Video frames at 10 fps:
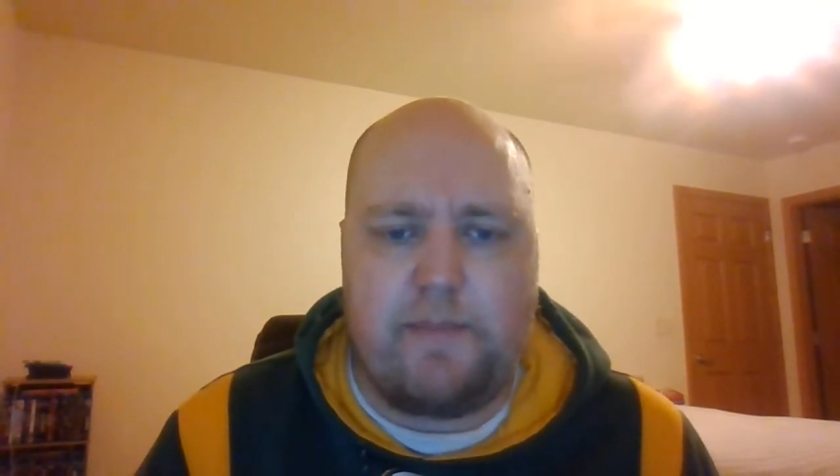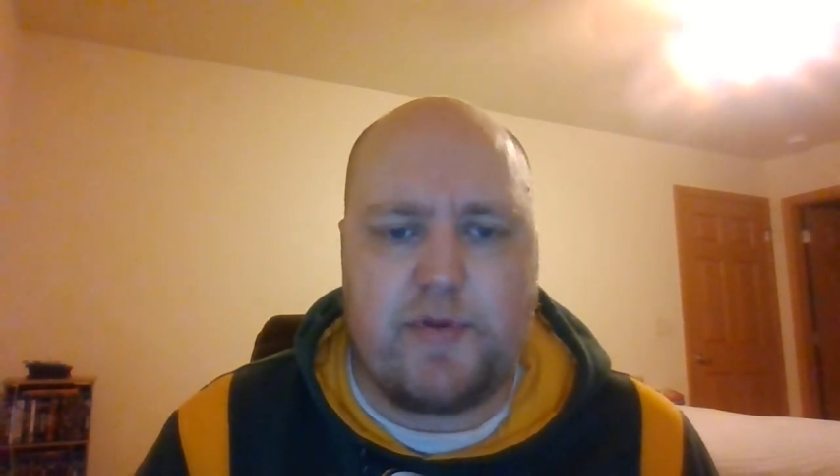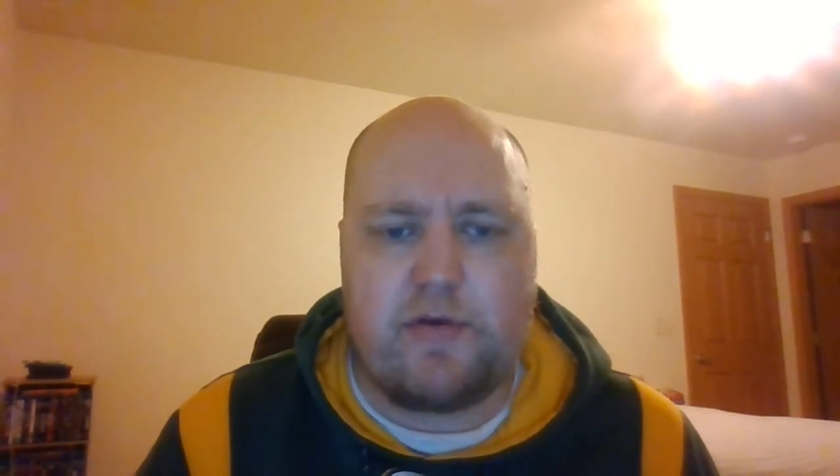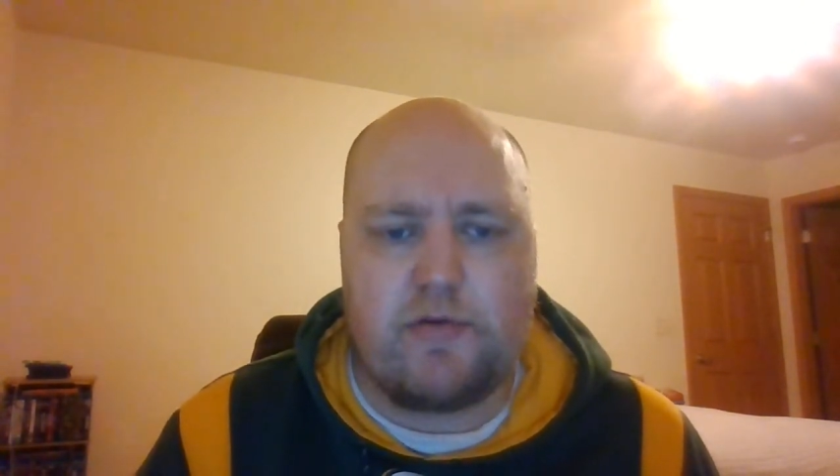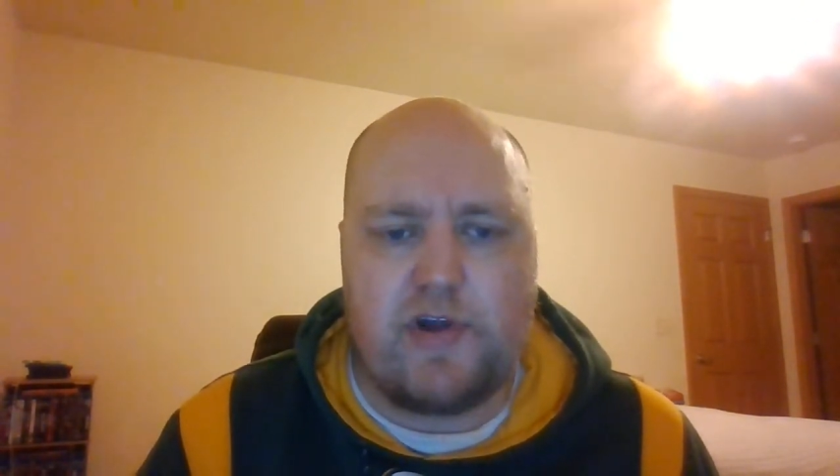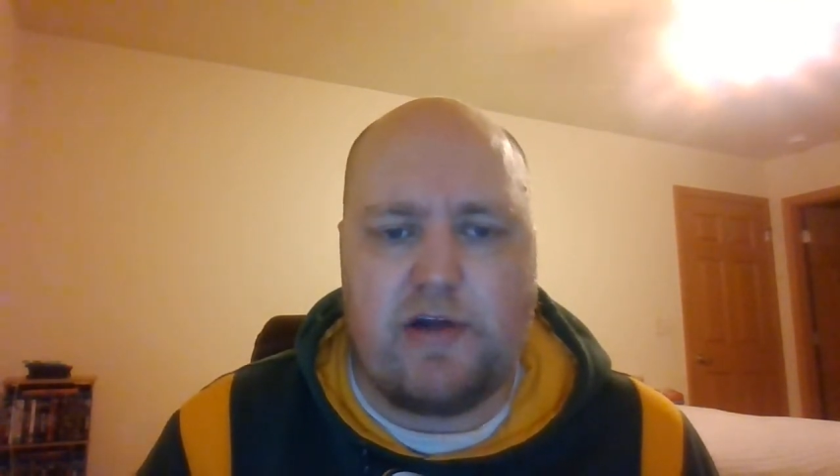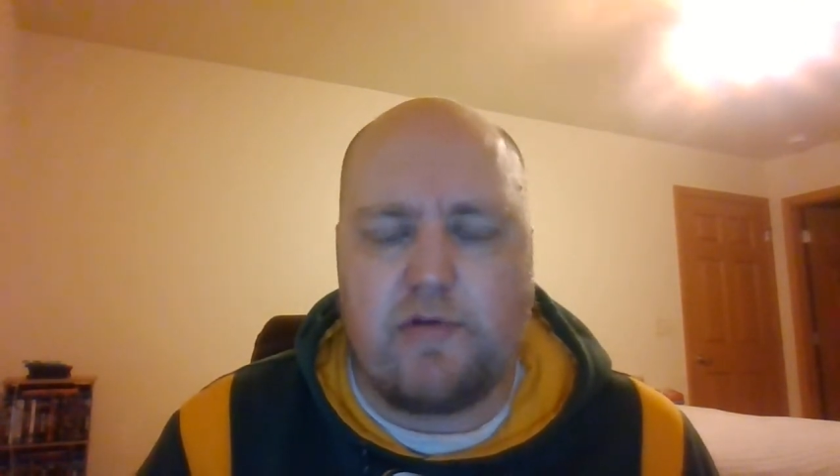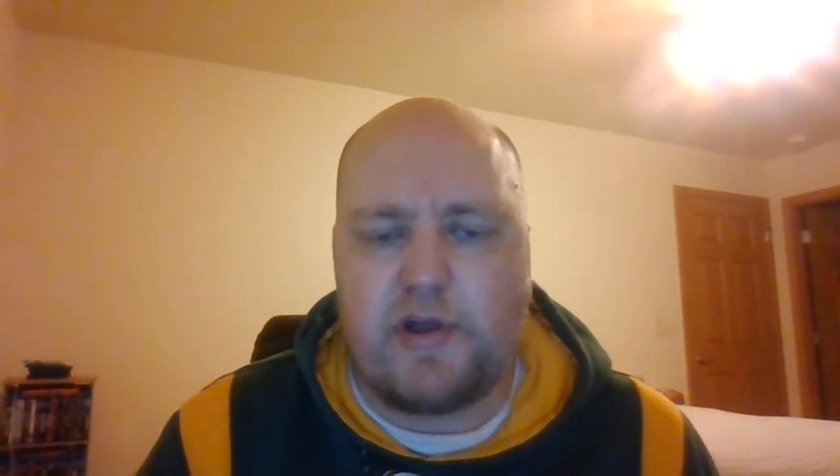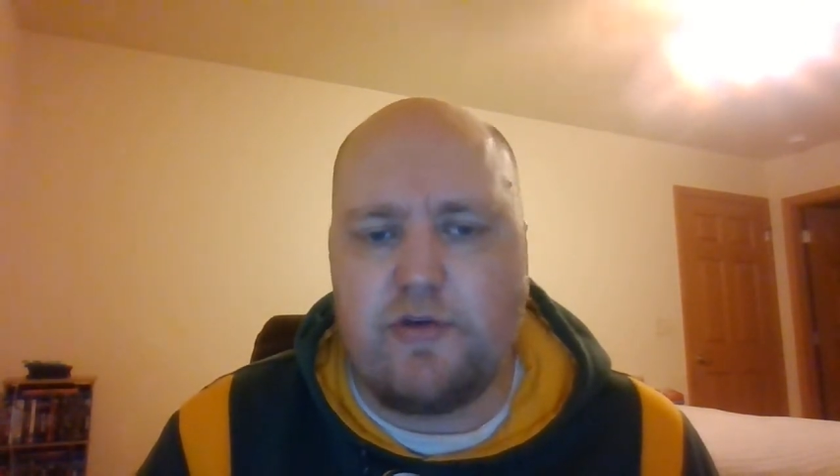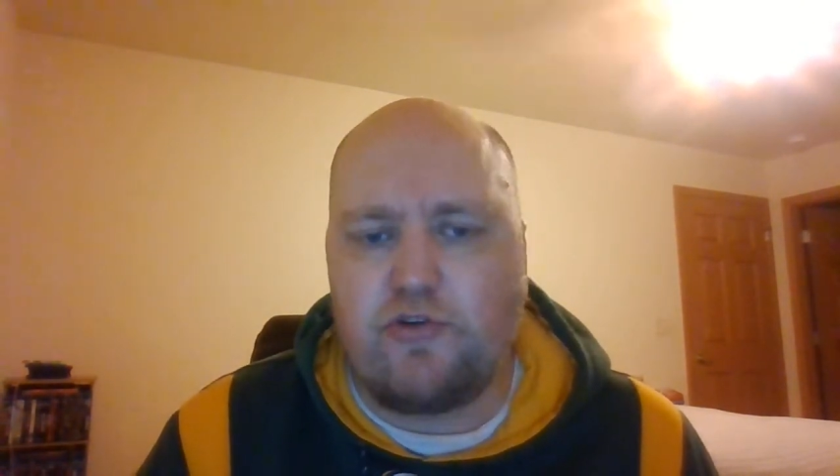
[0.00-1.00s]
episodes that I
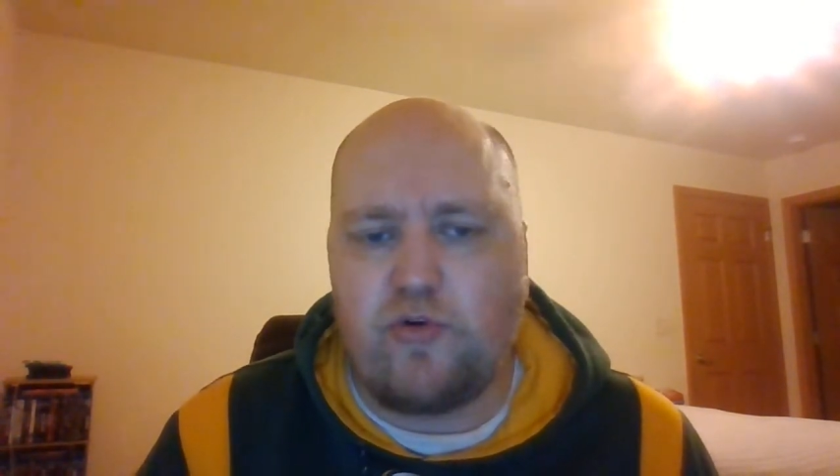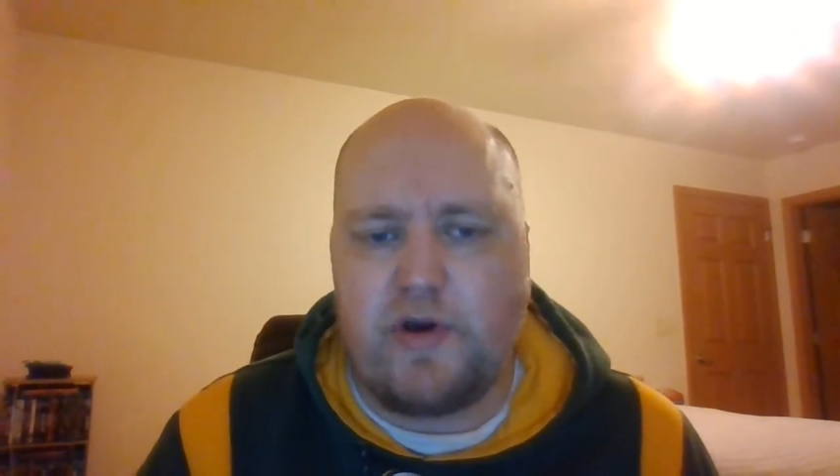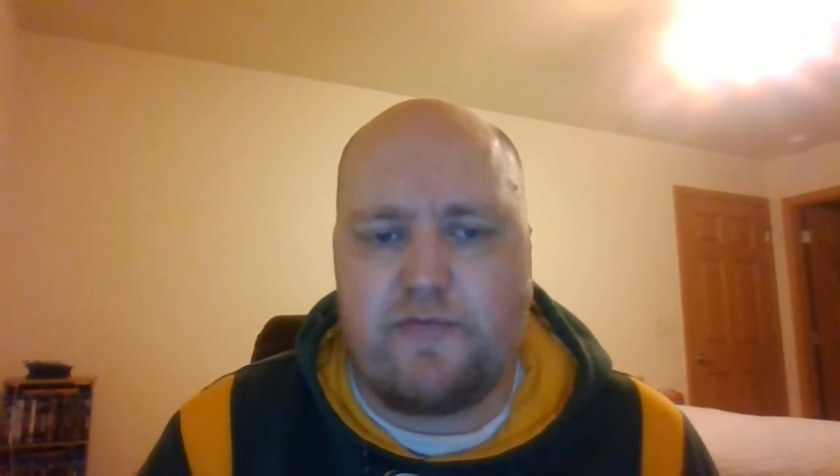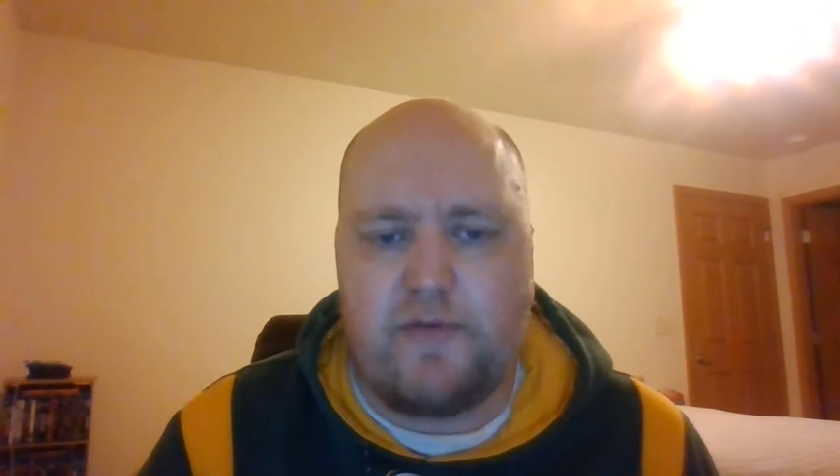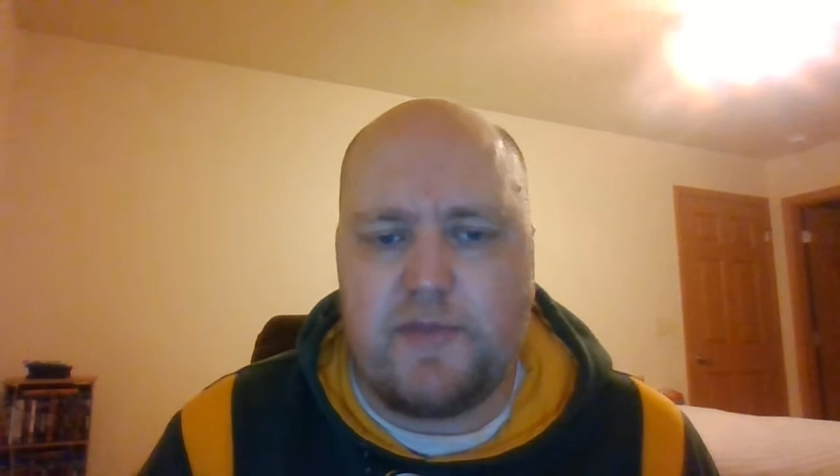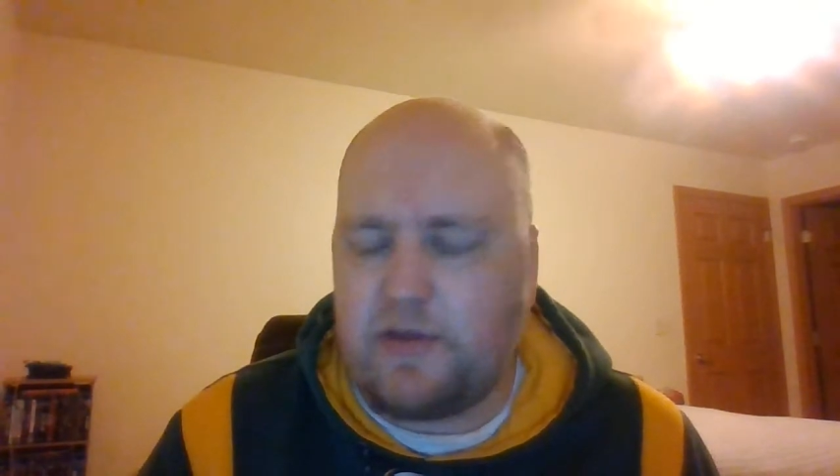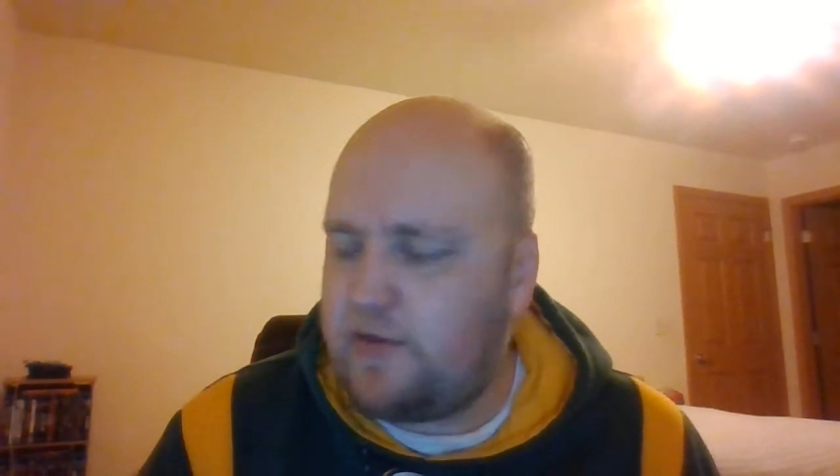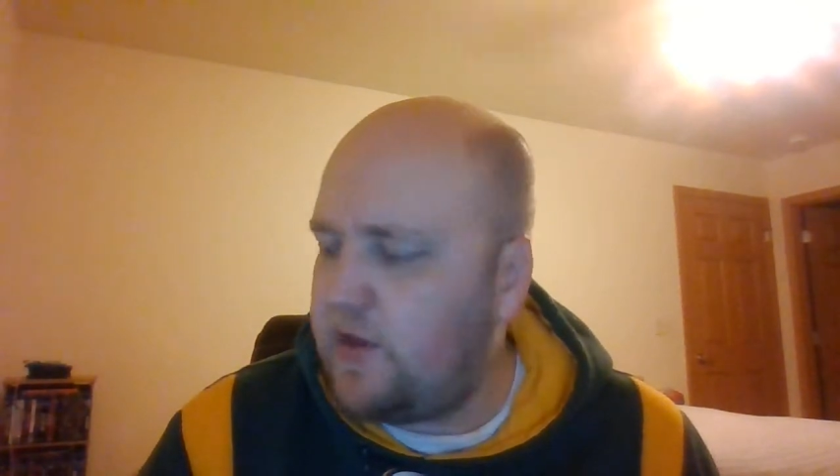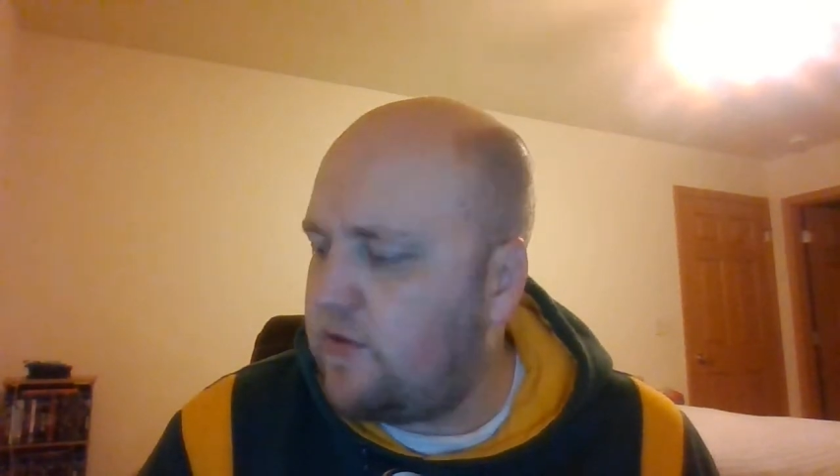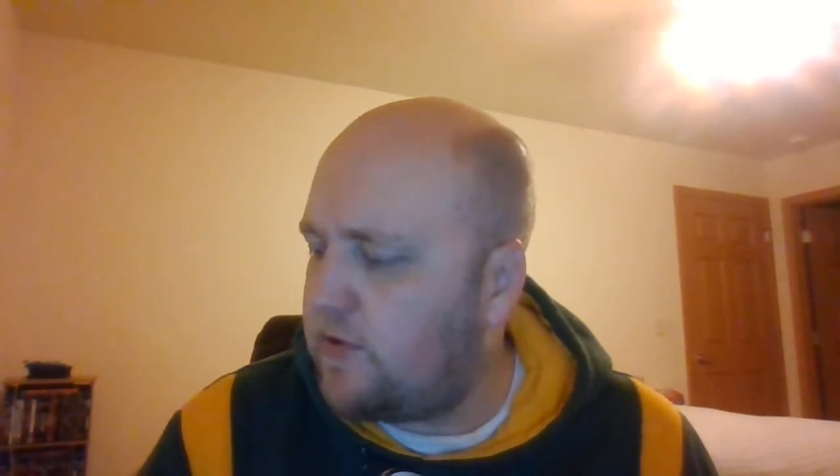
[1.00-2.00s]
really enjoy from this
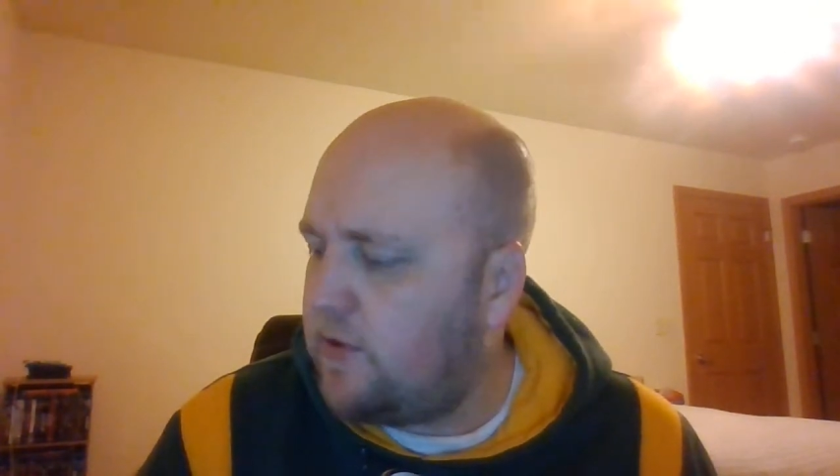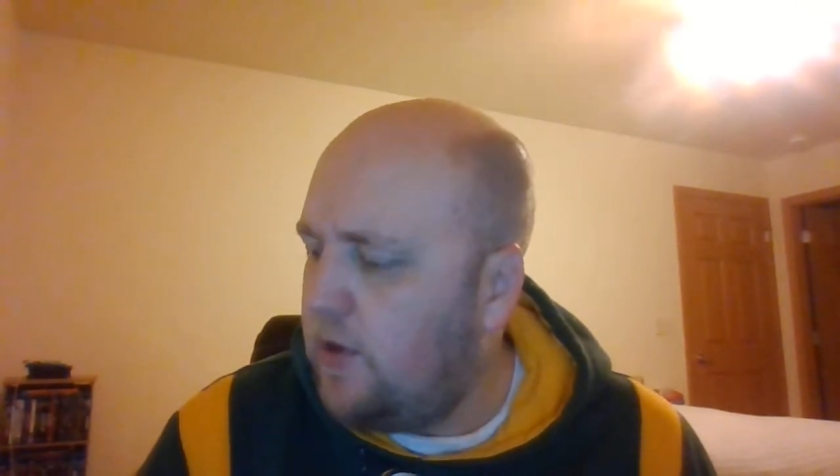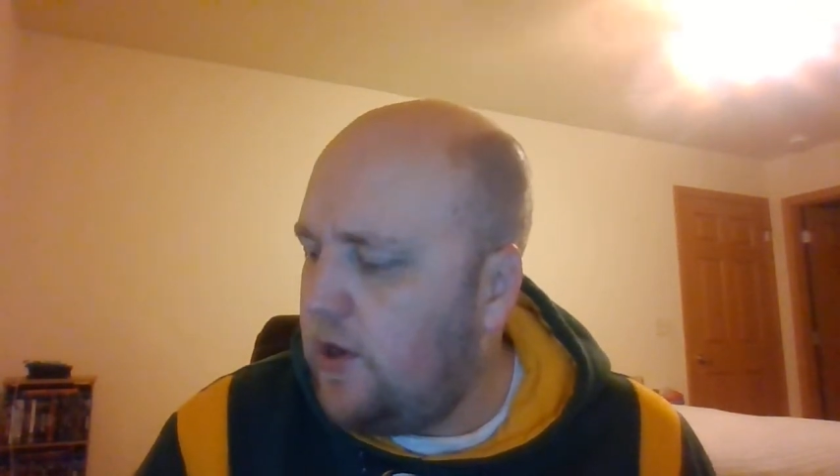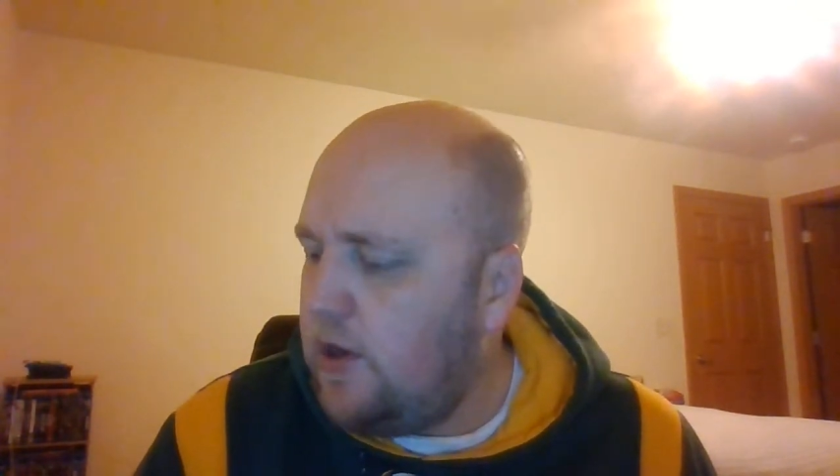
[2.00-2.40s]
season